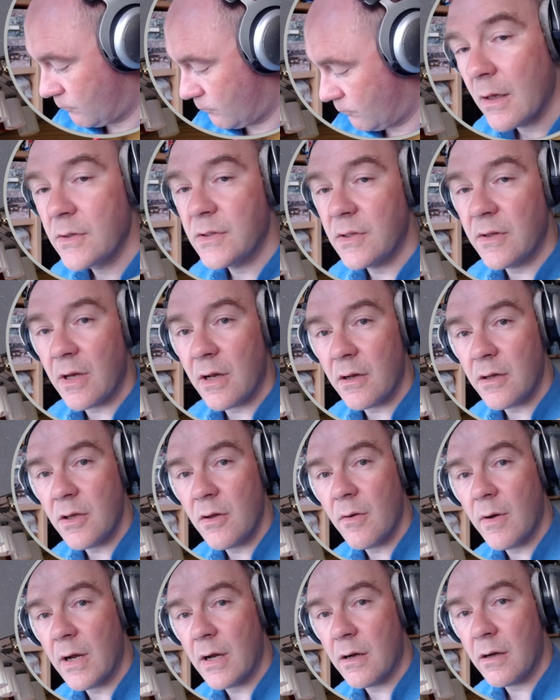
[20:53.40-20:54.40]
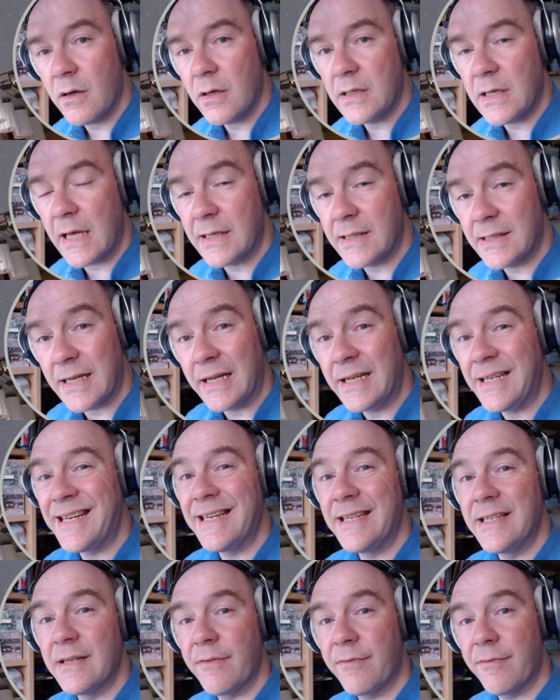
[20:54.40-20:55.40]
So there you heard a slightly
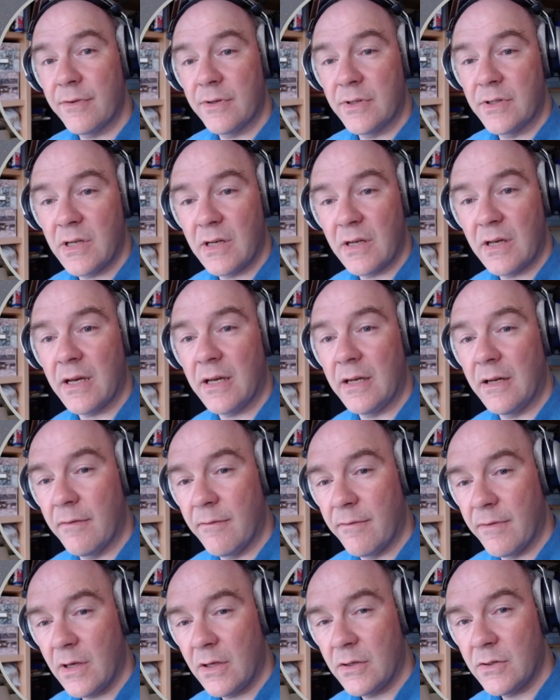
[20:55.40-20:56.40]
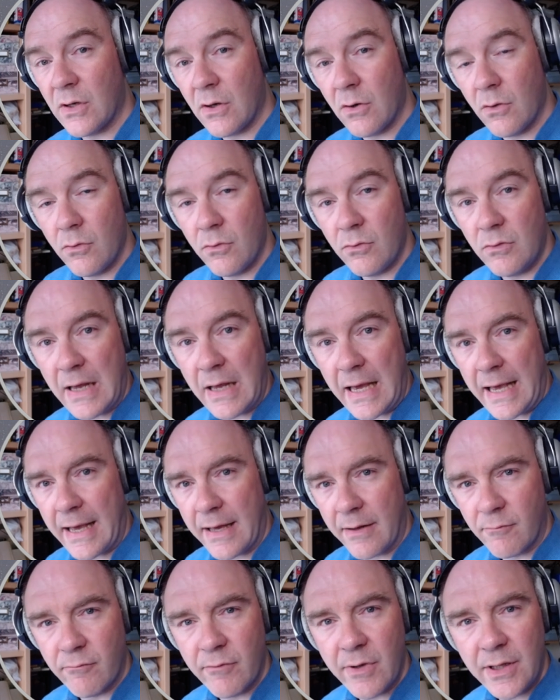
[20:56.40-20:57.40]
different kind of tone
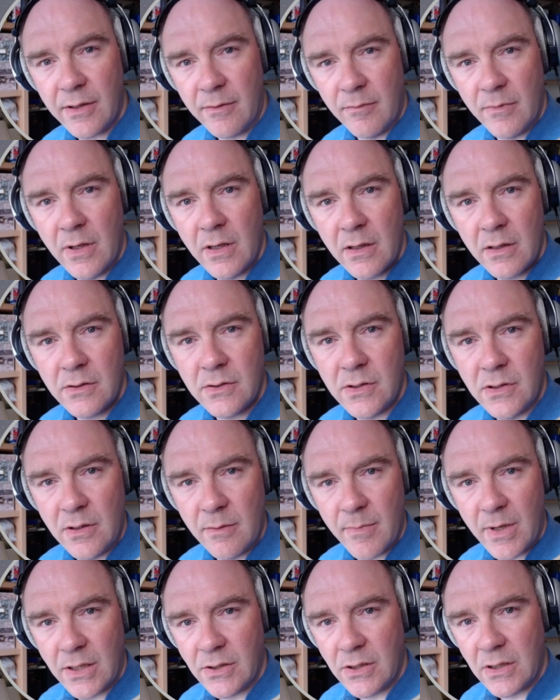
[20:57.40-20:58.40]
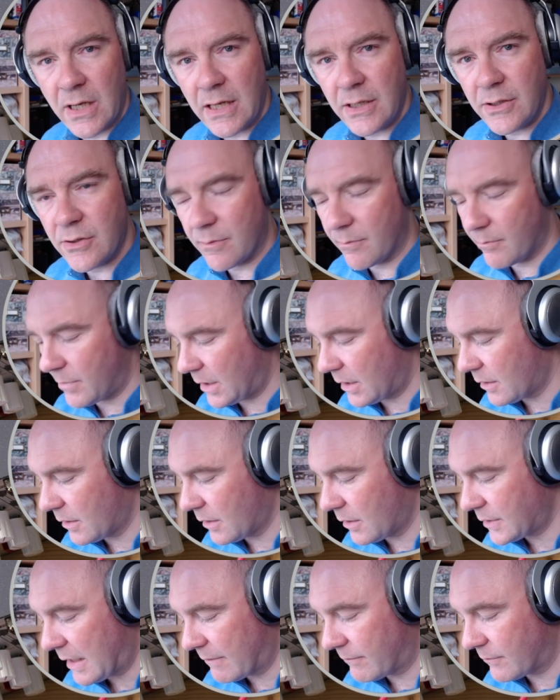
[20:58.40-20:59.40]
and rhythm to the modulation, because
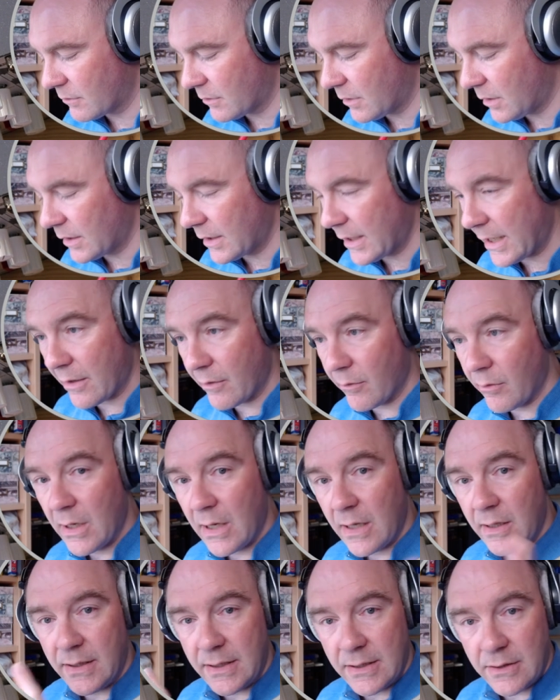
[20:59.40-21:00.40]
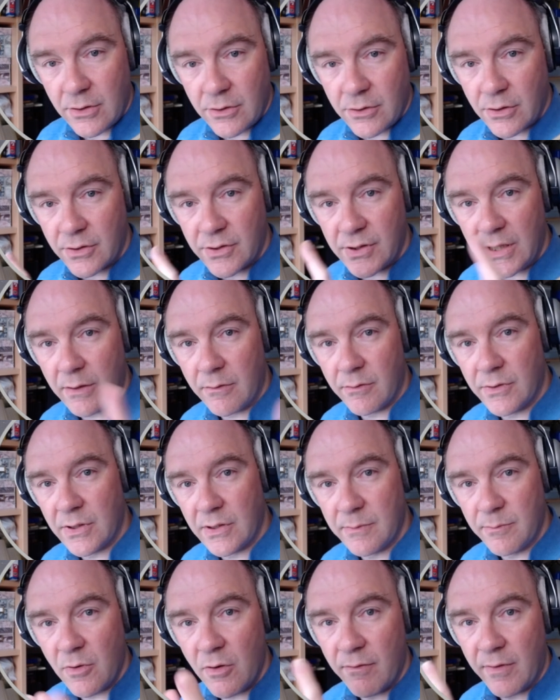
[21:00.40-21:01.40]
after all now the integer sequence is
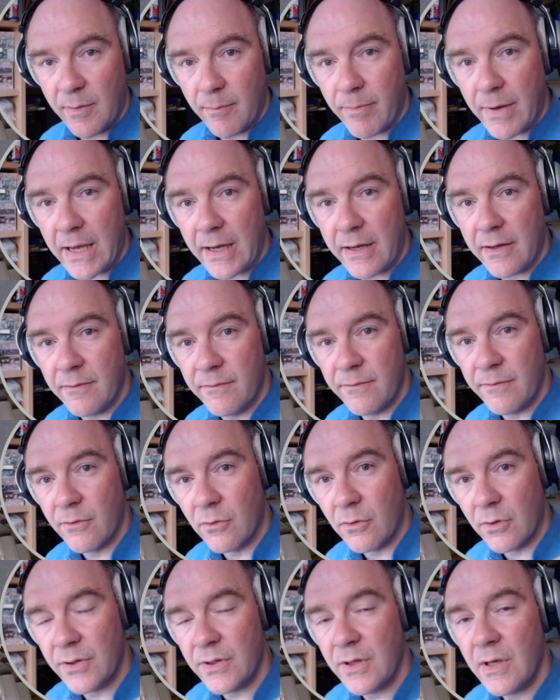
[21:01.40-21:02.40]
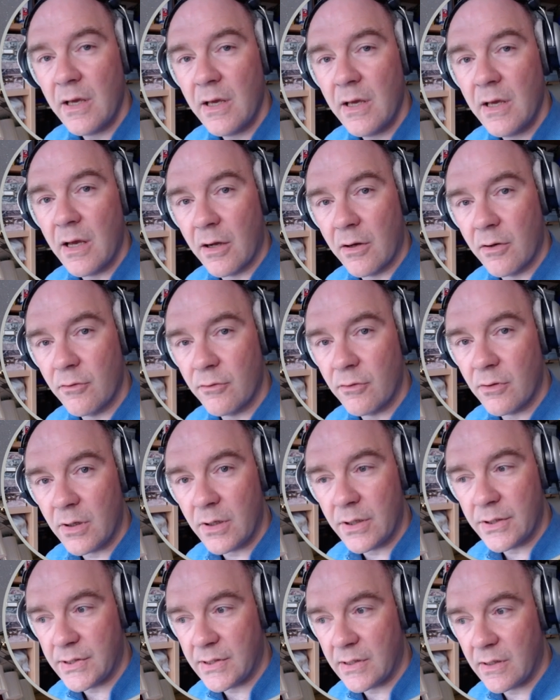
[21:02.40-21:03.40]
moving back and forth
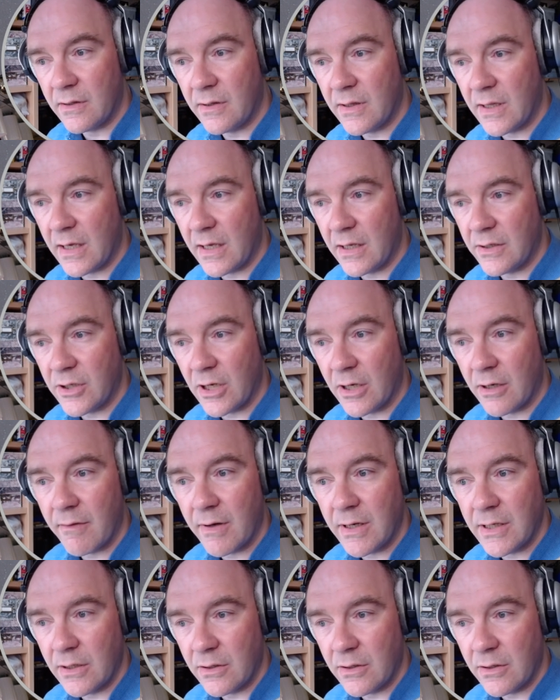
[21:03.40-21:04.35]
across the generated